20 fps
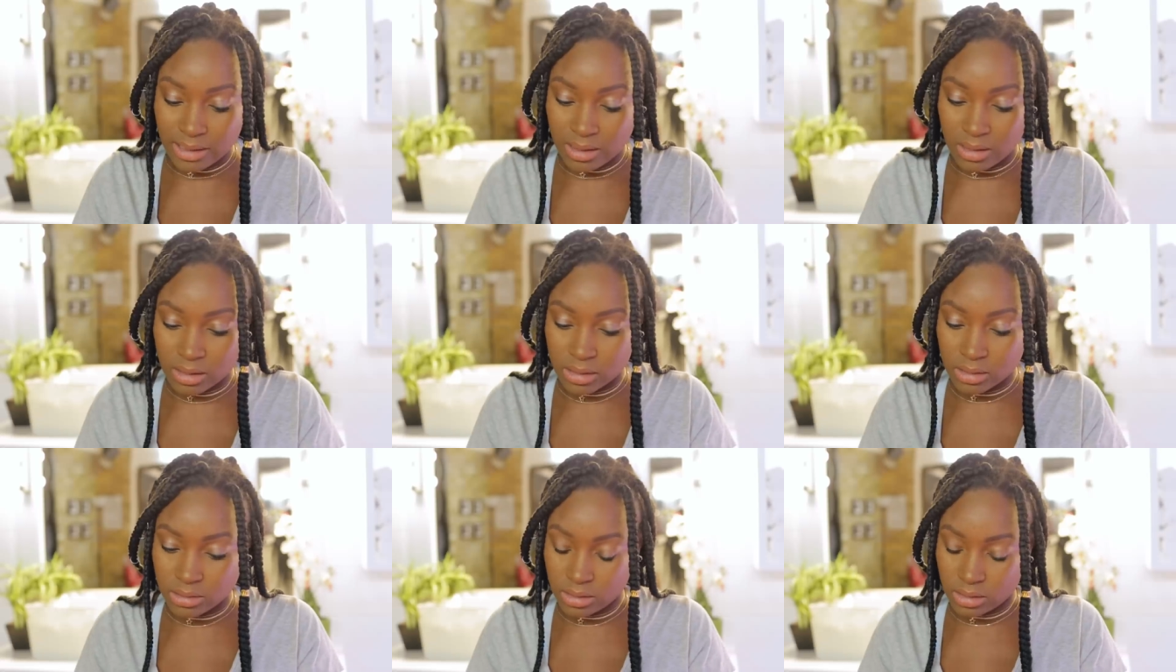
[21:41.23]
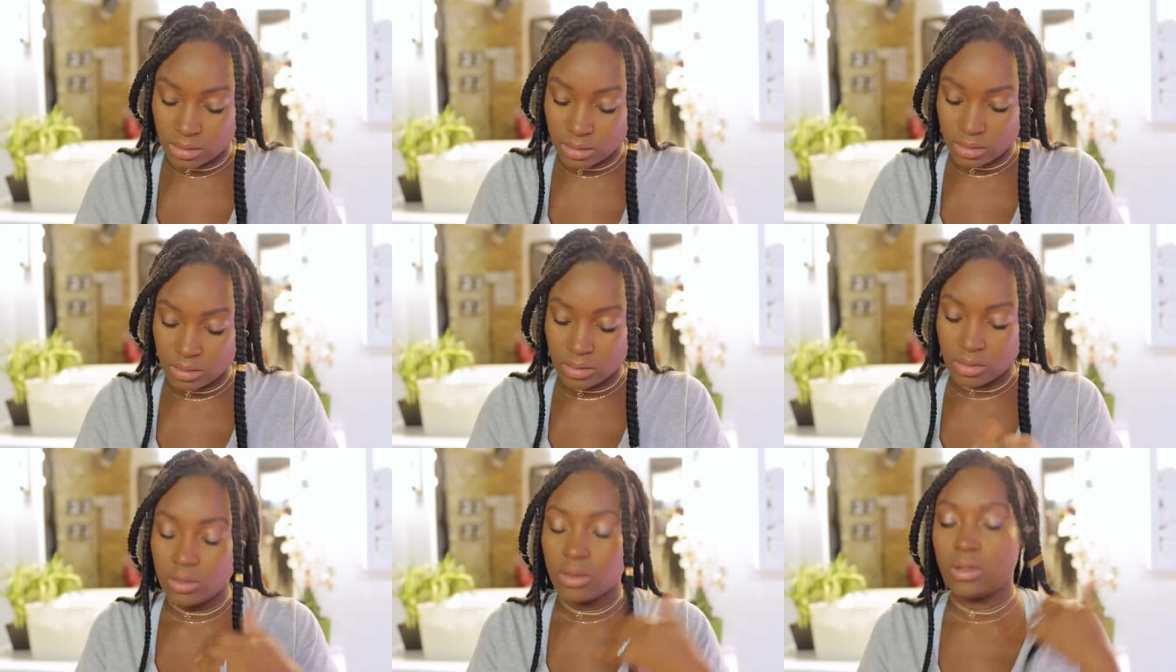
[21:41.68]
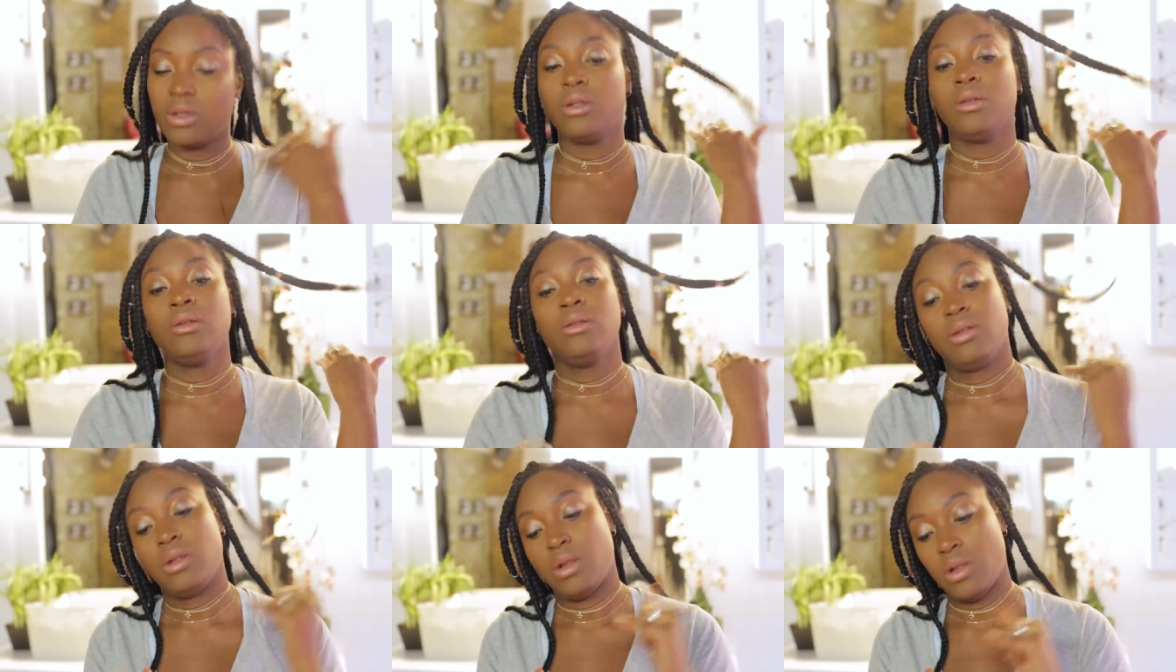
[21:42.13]
duct
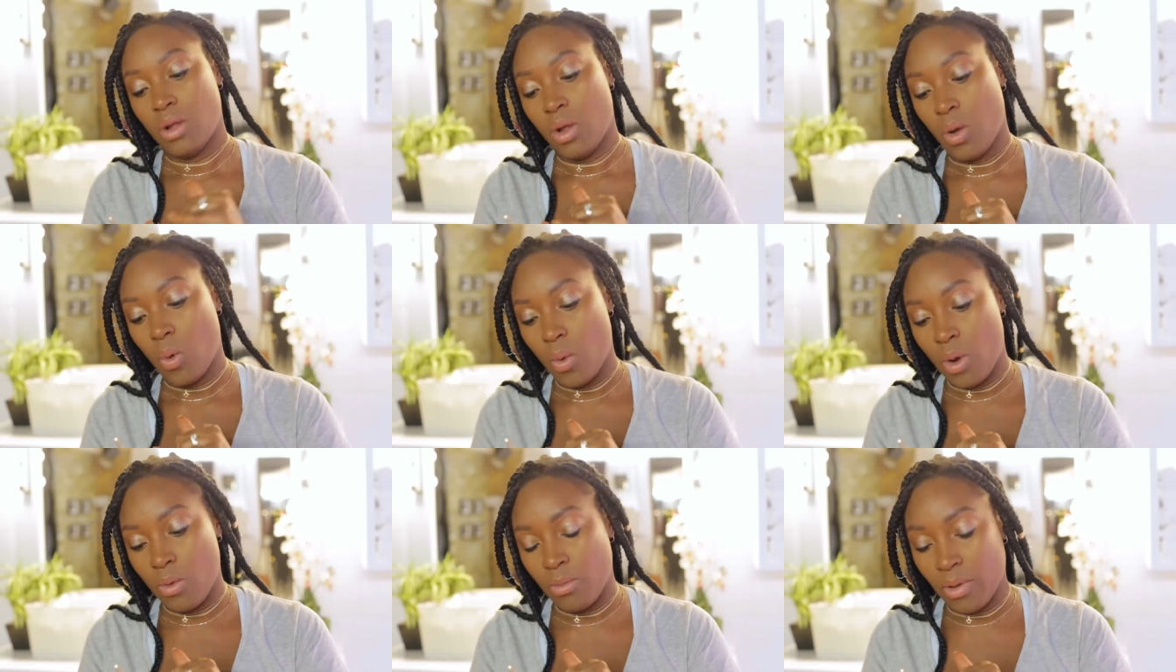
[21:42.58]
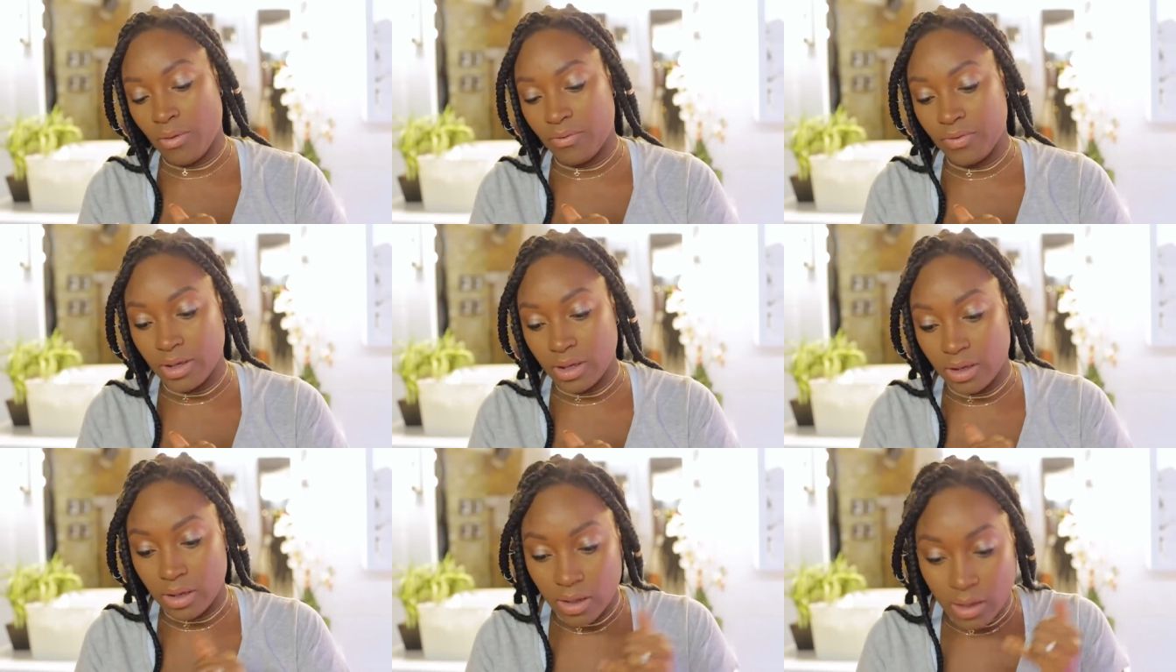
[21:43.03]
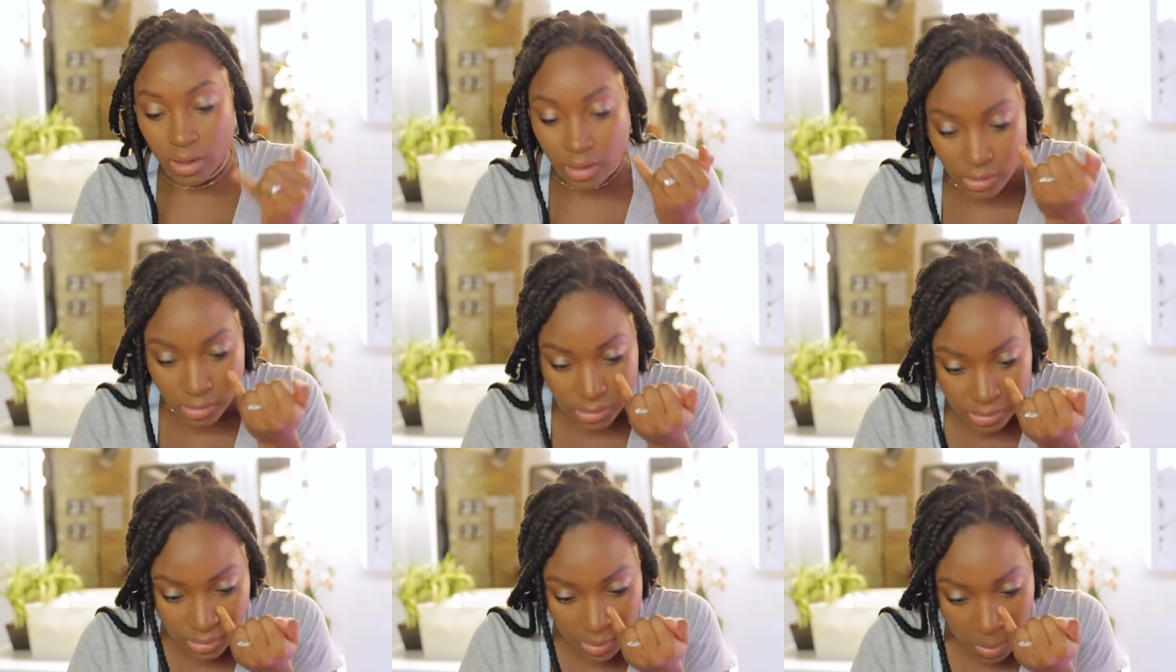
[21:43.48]
with my finger
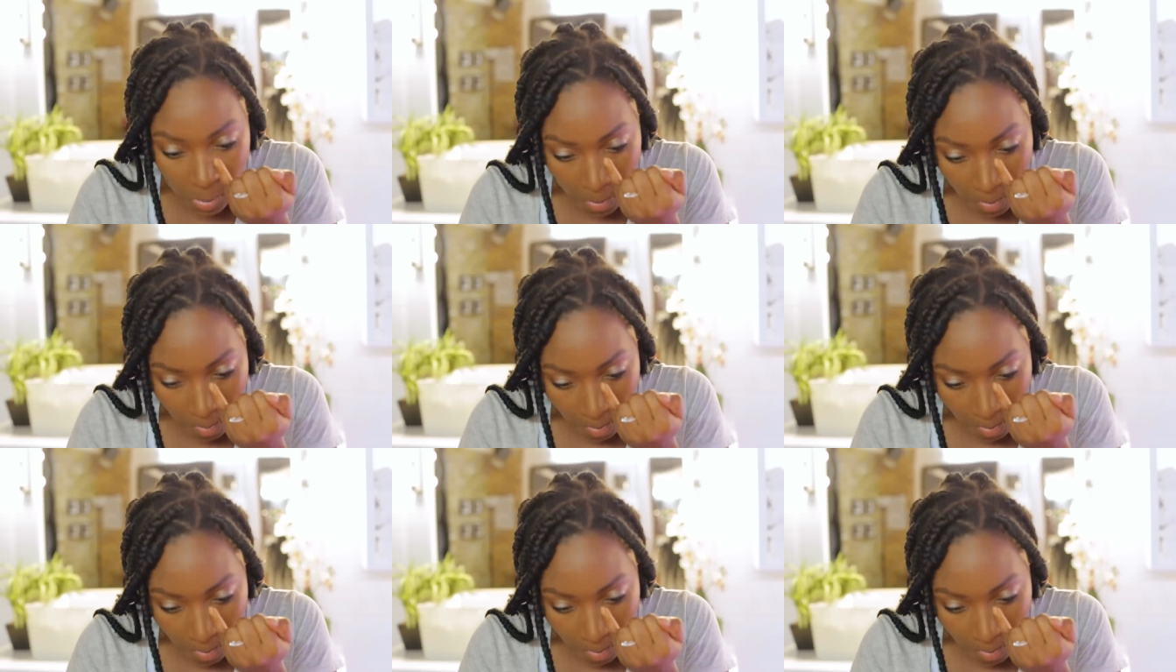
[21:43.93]
because